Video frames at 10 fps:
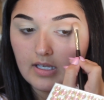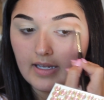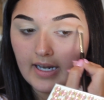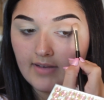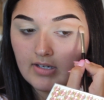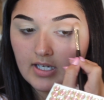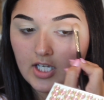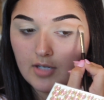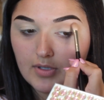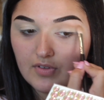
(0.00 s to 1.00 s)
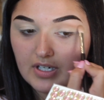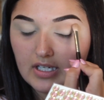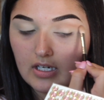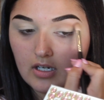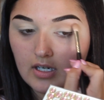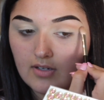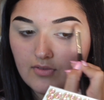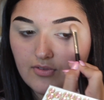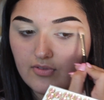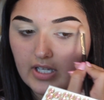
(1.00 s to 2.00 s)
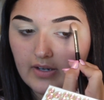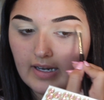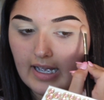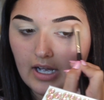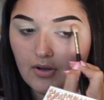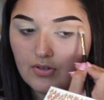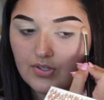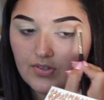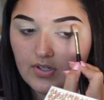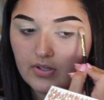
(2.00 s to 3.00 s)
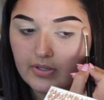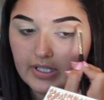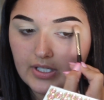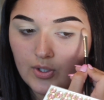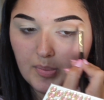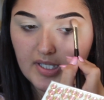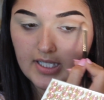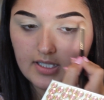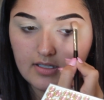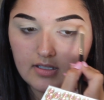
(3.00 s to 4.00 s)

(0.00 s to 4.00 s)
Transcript: And I'm going to come over here and flare it out just a little bit.